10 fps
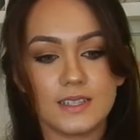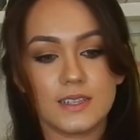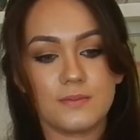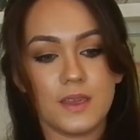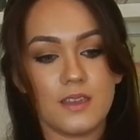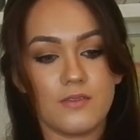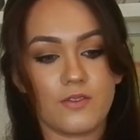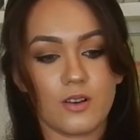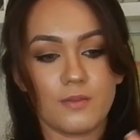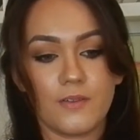to me
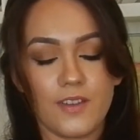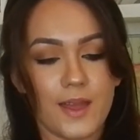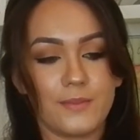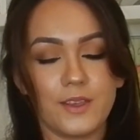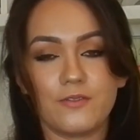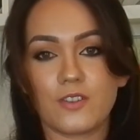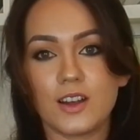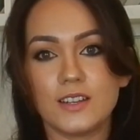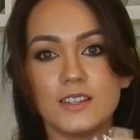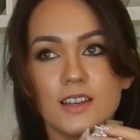from a family
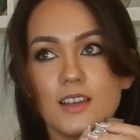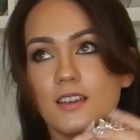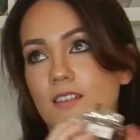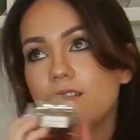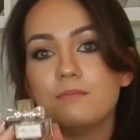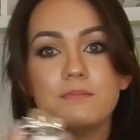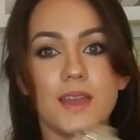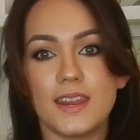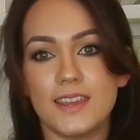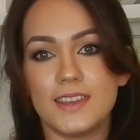friend
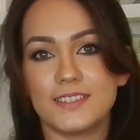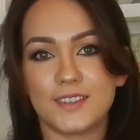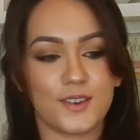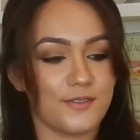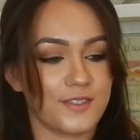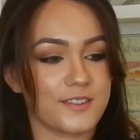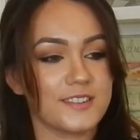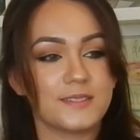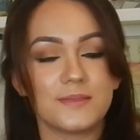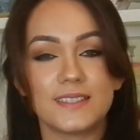many years ago for
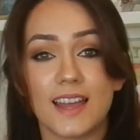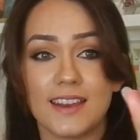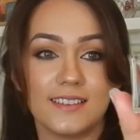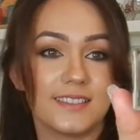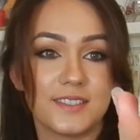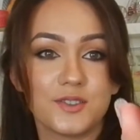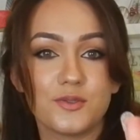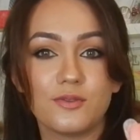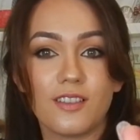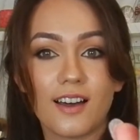Christmas, and it
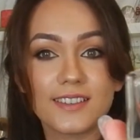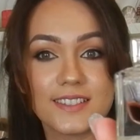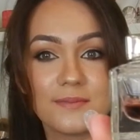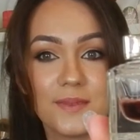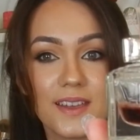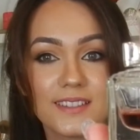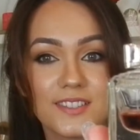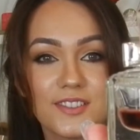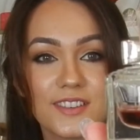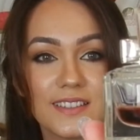still lasted me,
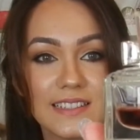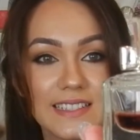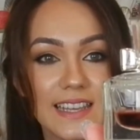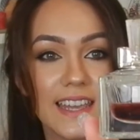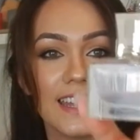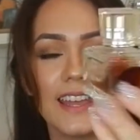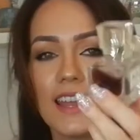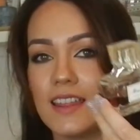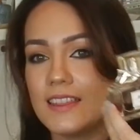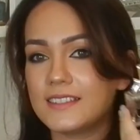as you can see.
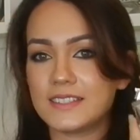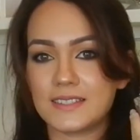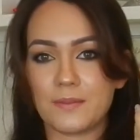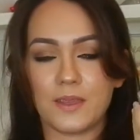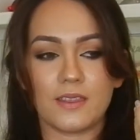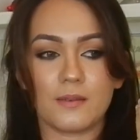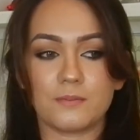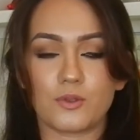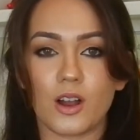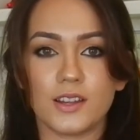This is something that
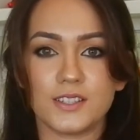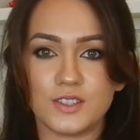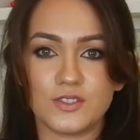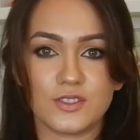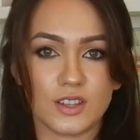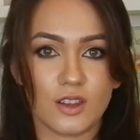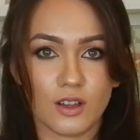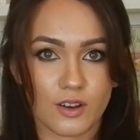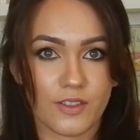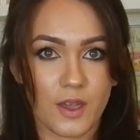brides use a
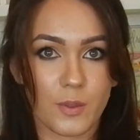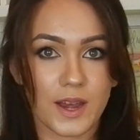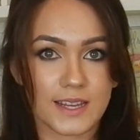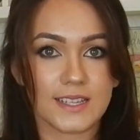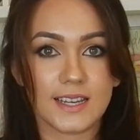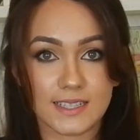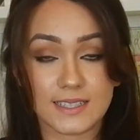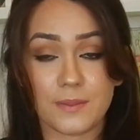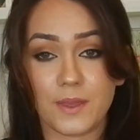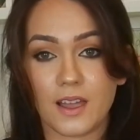lot on their wedding day, and it's
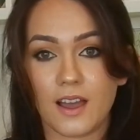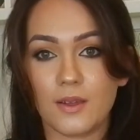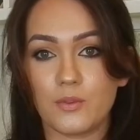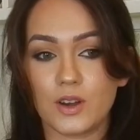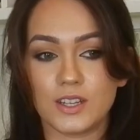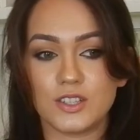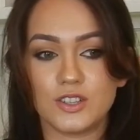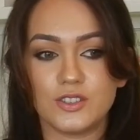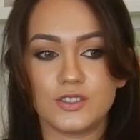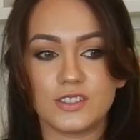something I wanted to
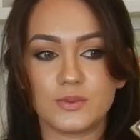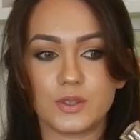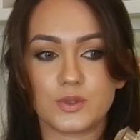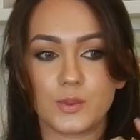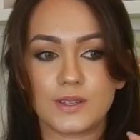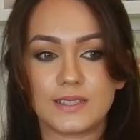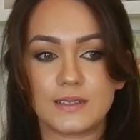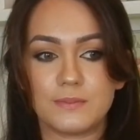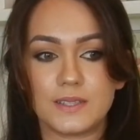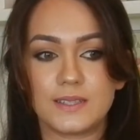use, which was the
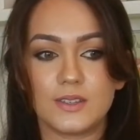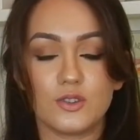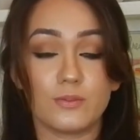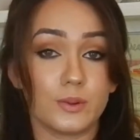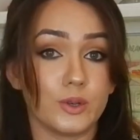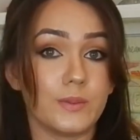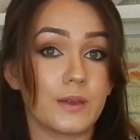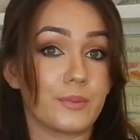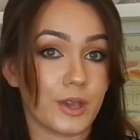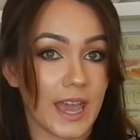Miss Dior
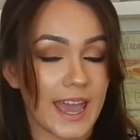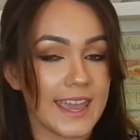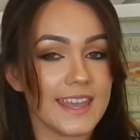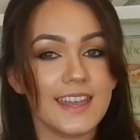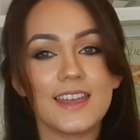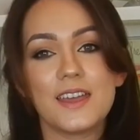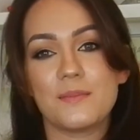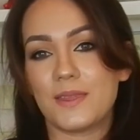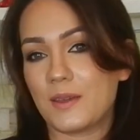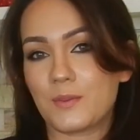Blooming Bouquet.
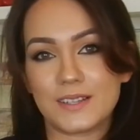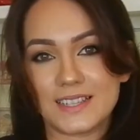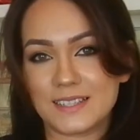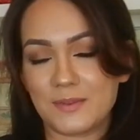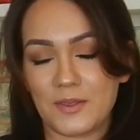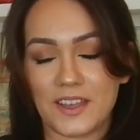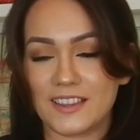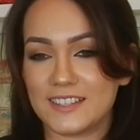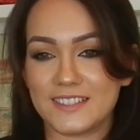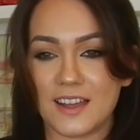But then once I smelled the
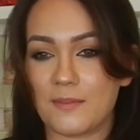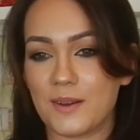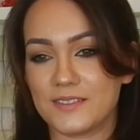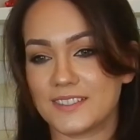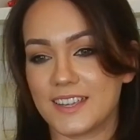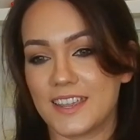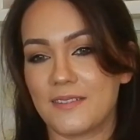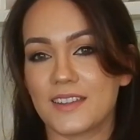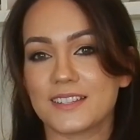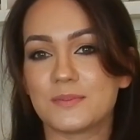Elie Saab, I was like, yeah,
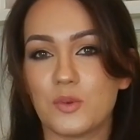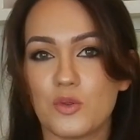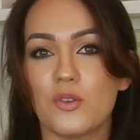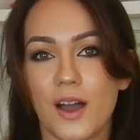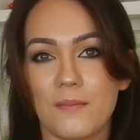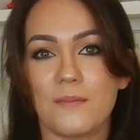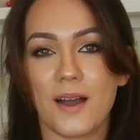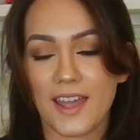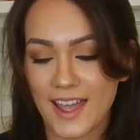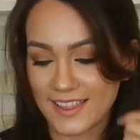that's more up
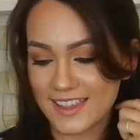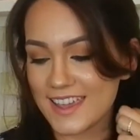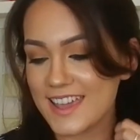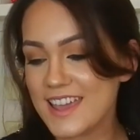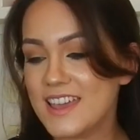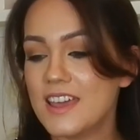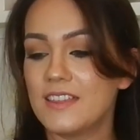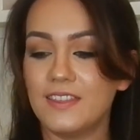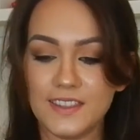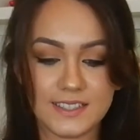my alley.
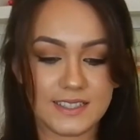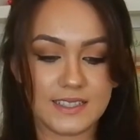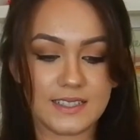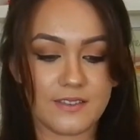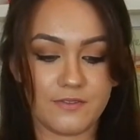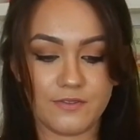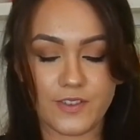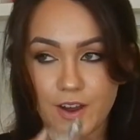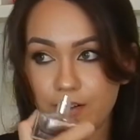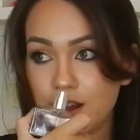This is a
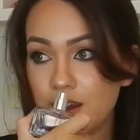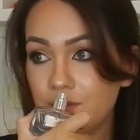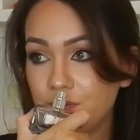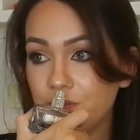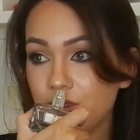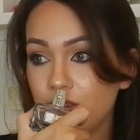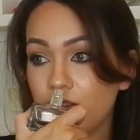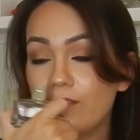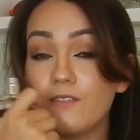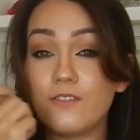very,
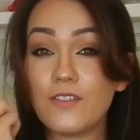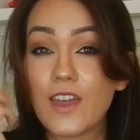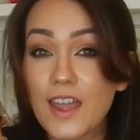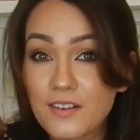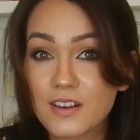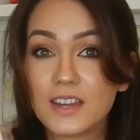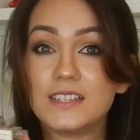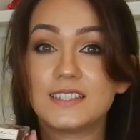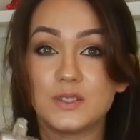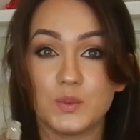very
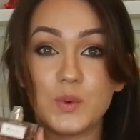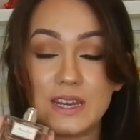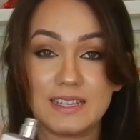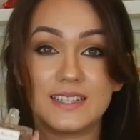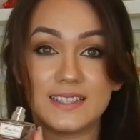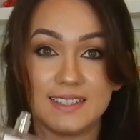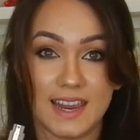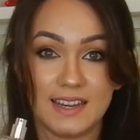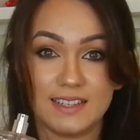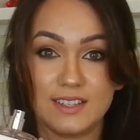sweet
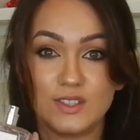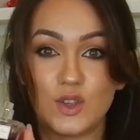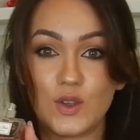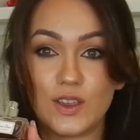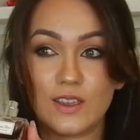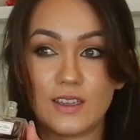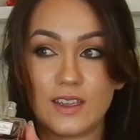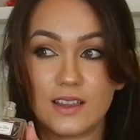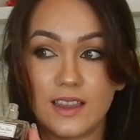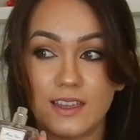scent. So
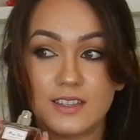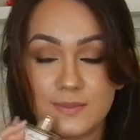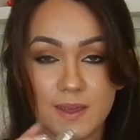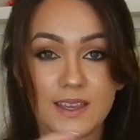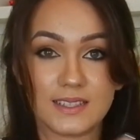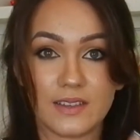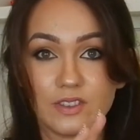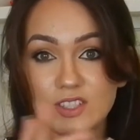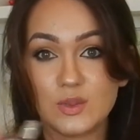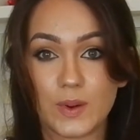like to me, it's
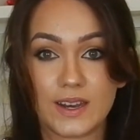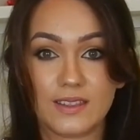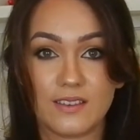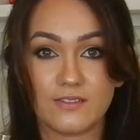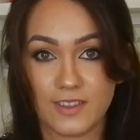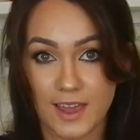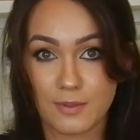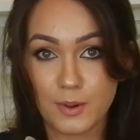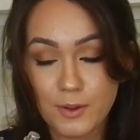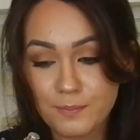even sweeter than
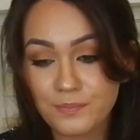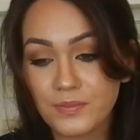Flowerbomb.